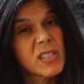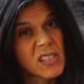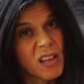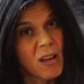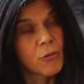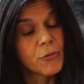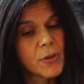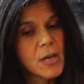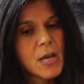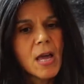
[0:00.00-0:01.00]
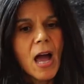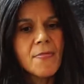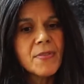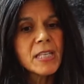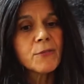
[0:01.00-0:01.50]
self.
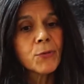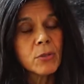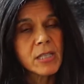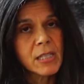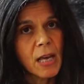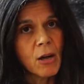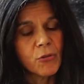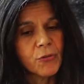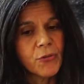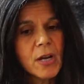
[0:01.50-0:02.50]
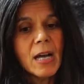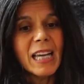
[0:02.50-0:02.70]
And this false self